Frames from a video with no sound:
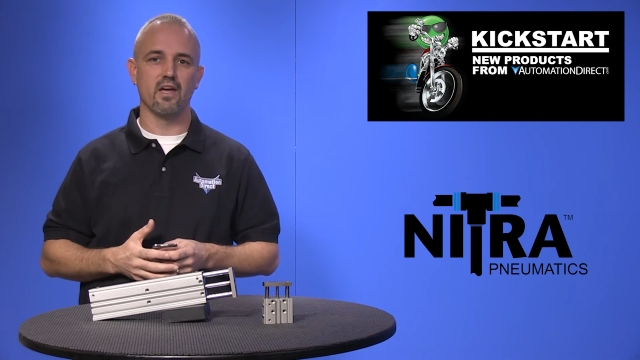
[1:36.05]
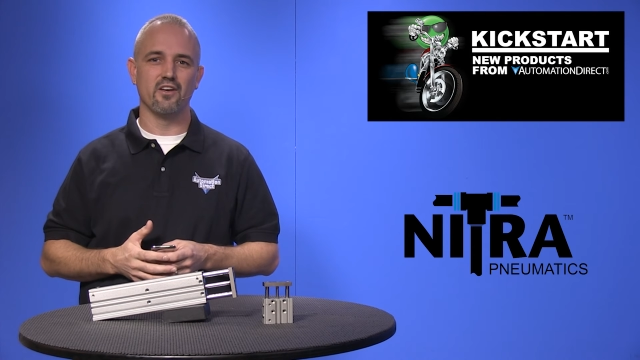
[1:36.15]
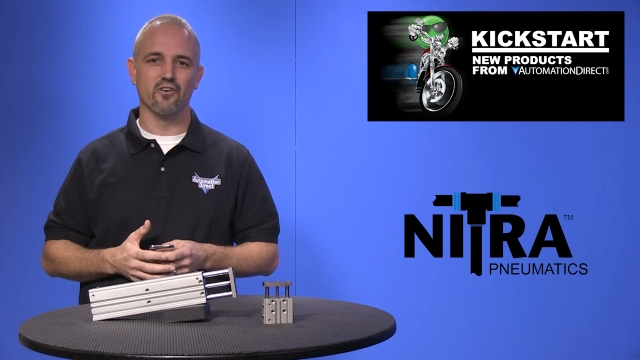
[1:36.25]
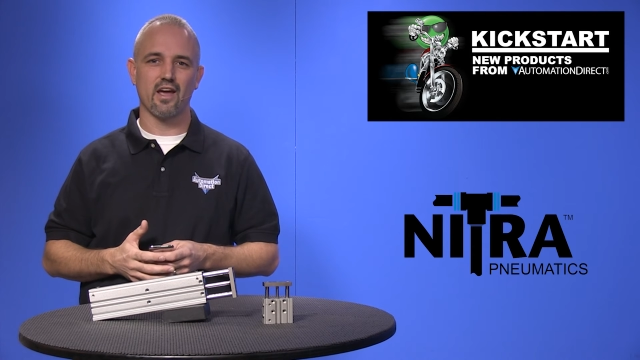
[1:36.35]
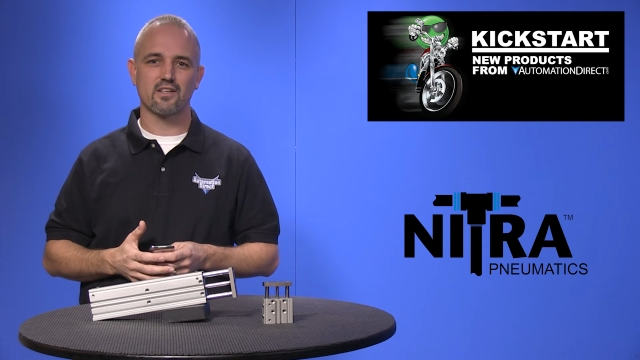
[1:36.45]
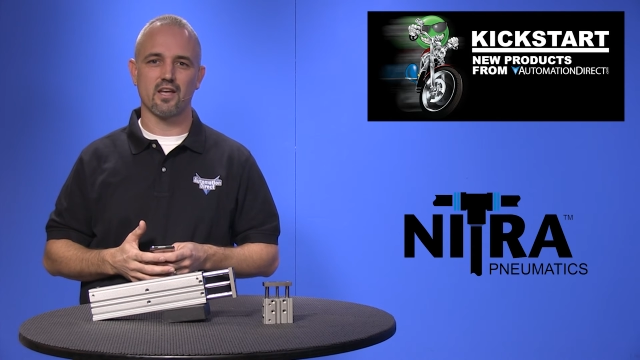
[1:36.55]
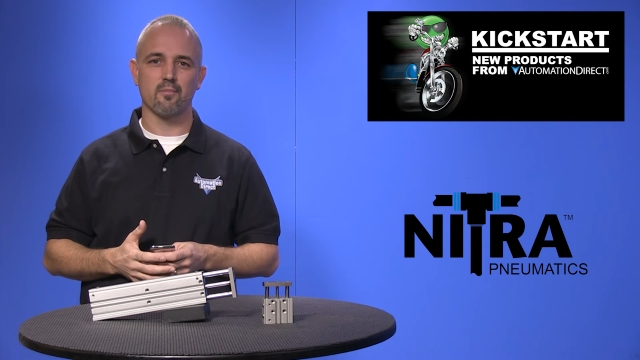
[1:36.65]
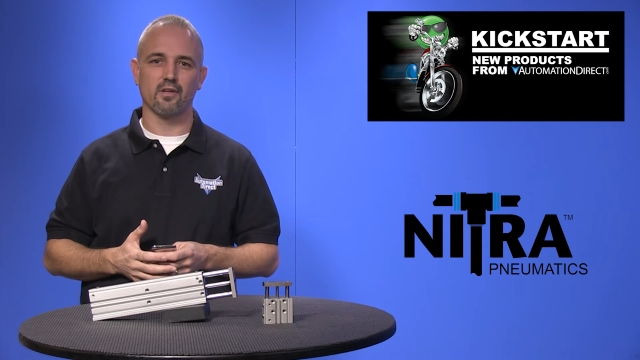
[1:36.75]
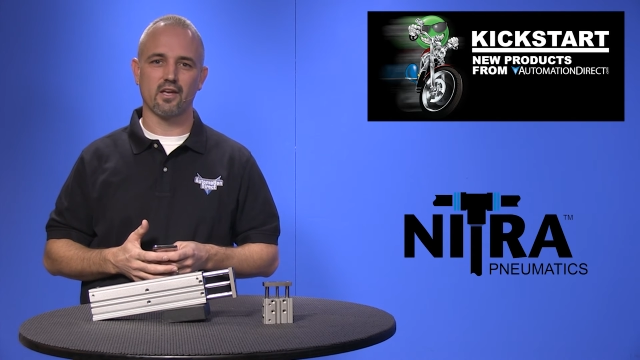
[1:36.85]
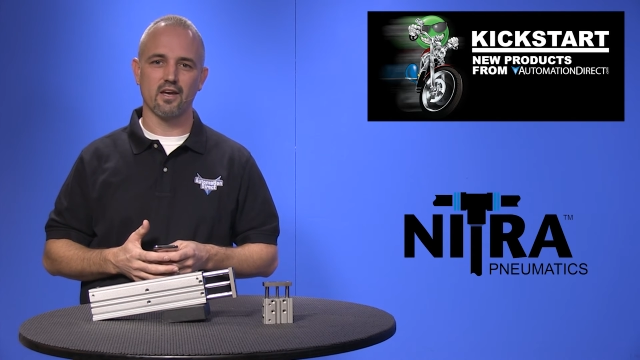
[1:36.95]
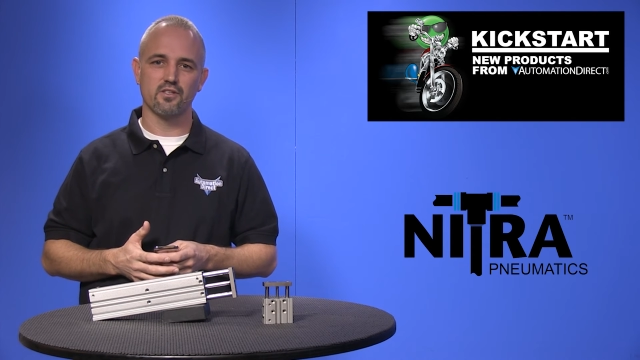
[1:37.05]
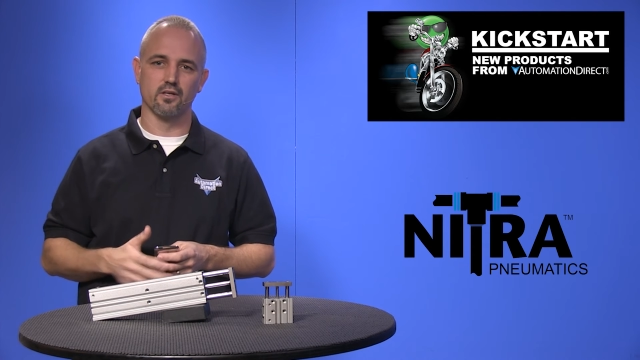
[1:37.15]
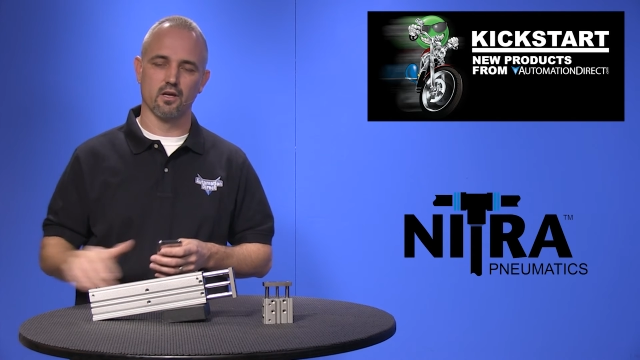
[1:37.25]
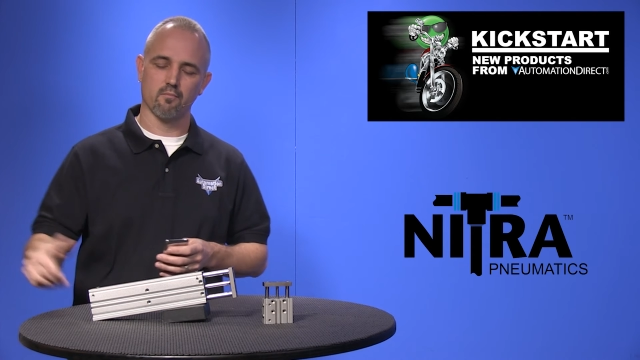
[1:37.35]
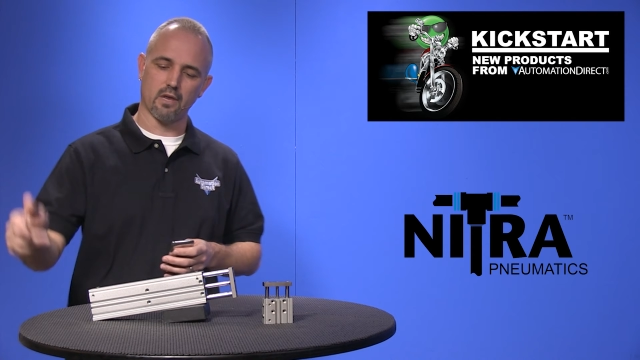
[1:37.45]
in your next
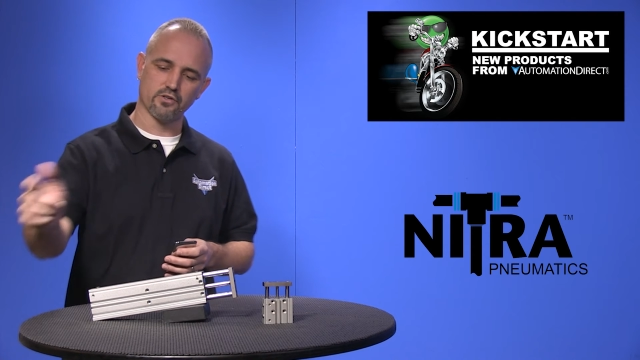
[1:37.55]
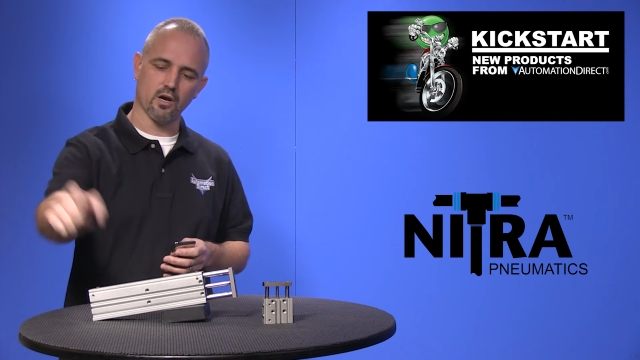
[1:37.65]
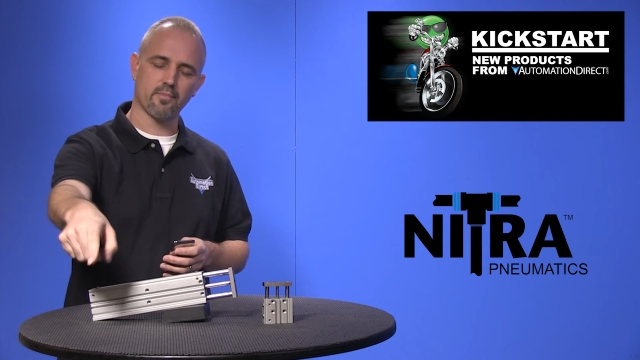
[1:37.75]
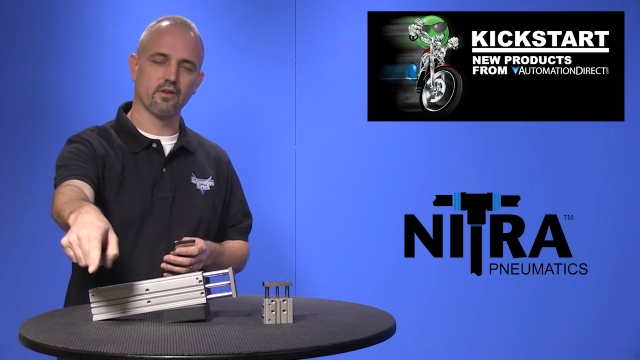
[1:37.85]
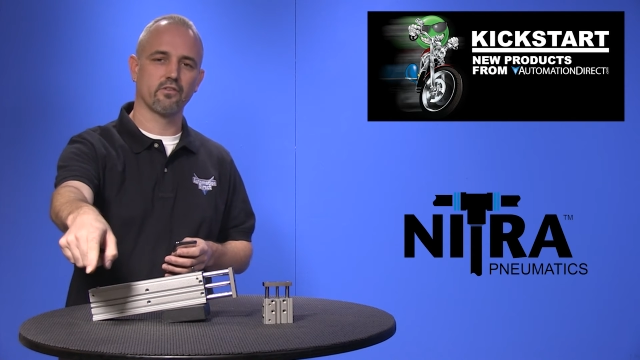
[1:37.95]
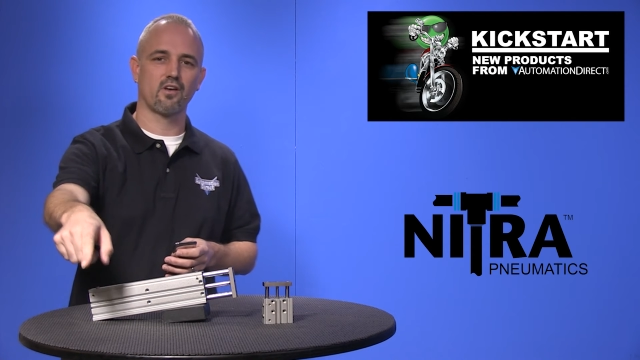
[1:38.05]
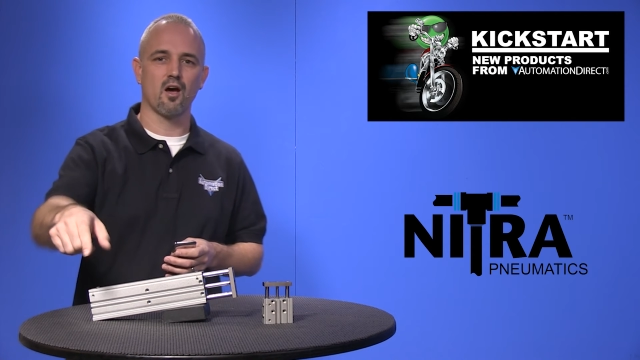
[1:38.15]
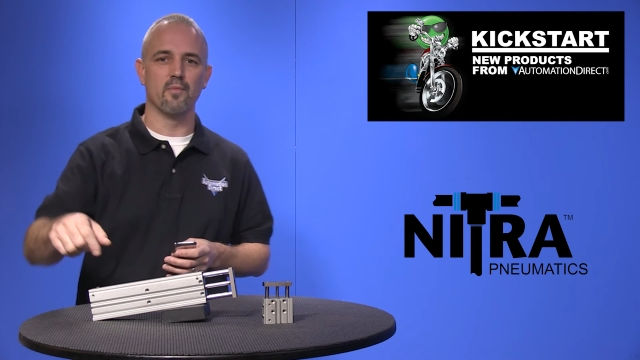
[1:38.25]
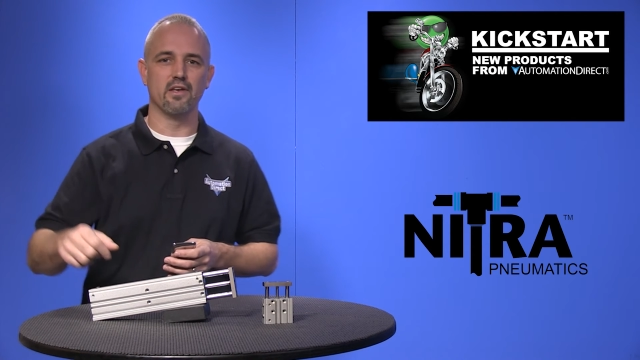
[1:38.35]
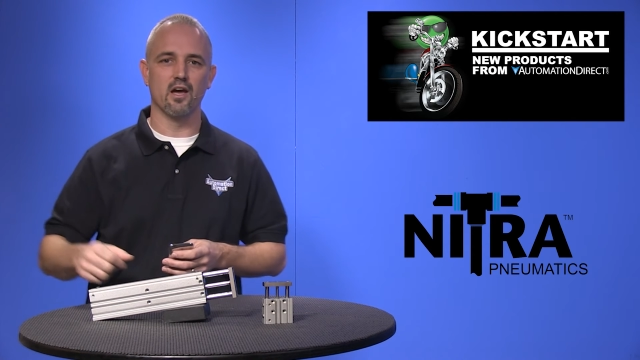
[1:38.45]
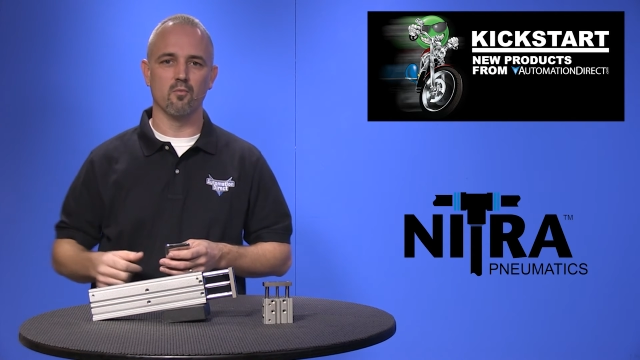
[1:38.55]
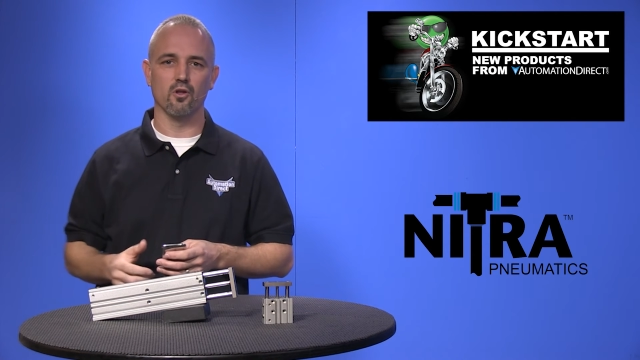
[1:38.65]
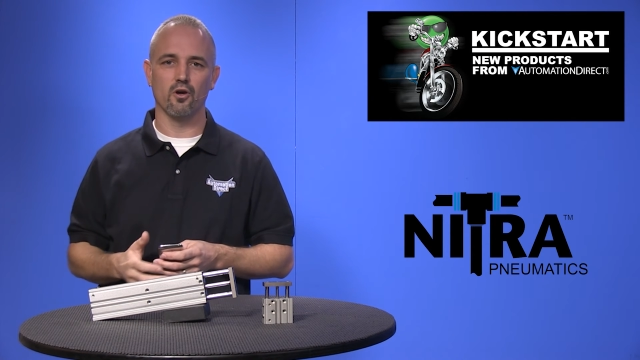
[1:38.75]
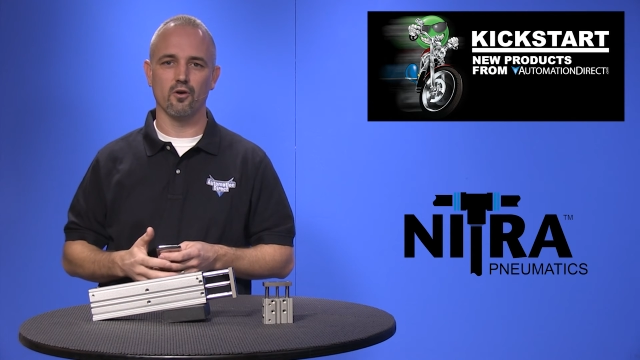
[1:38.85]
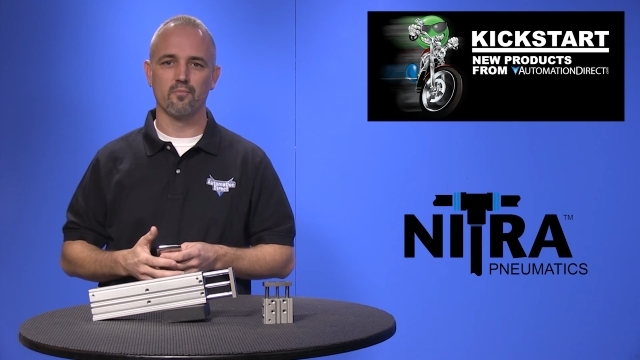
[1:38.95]
application by dropping us a comment down
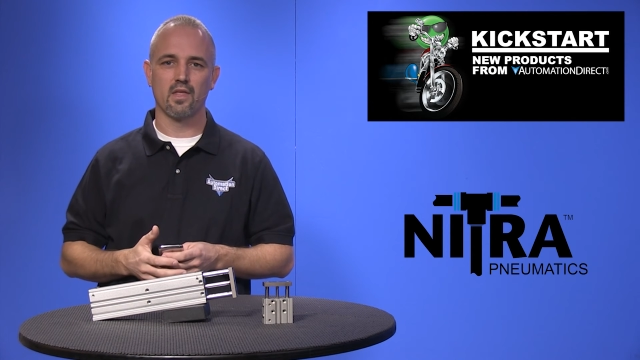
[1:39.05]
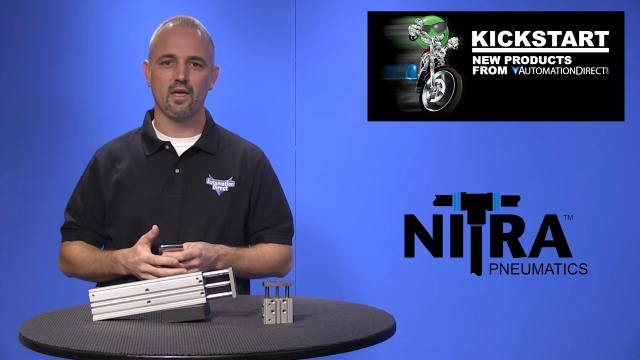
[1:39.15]
below.